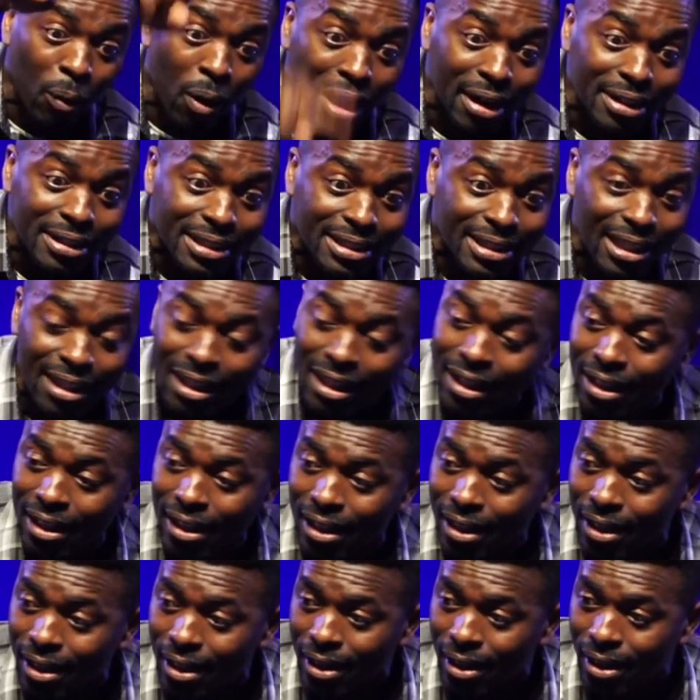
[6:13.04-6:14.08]
what?
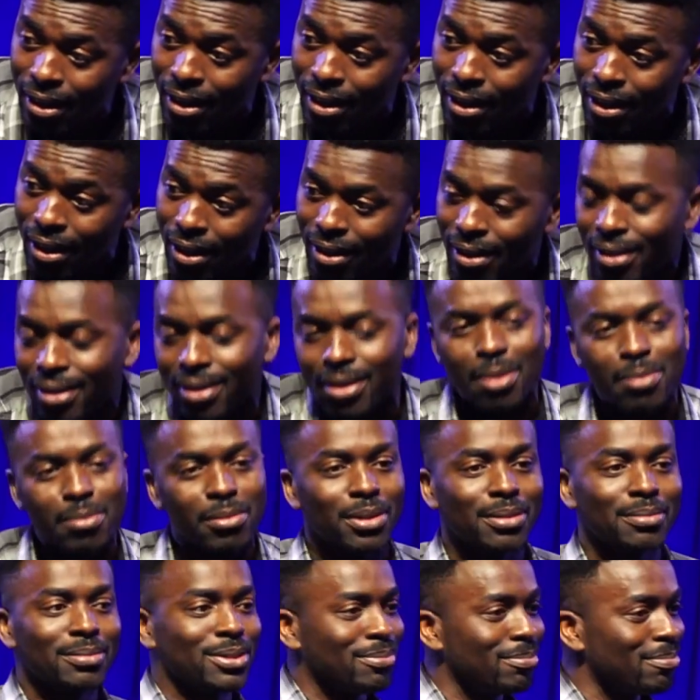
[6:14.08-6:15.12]
Come
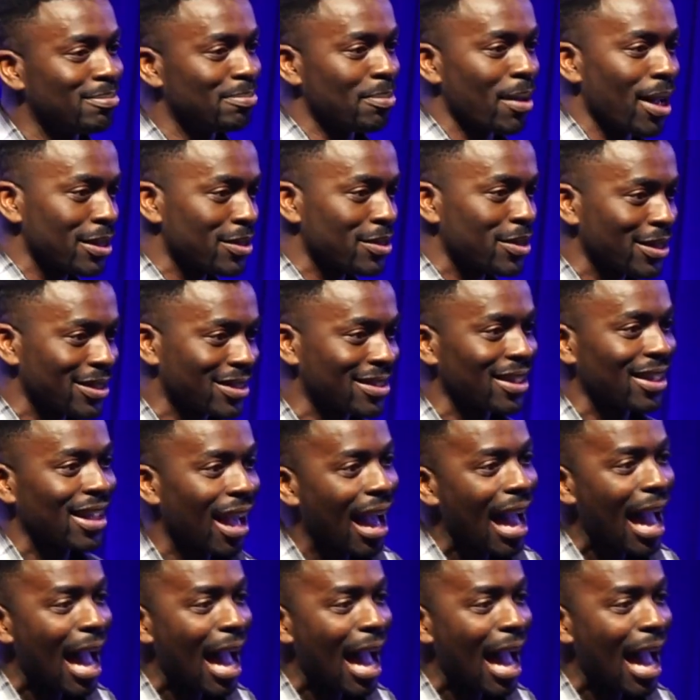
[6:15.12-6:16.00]
on, pastors. A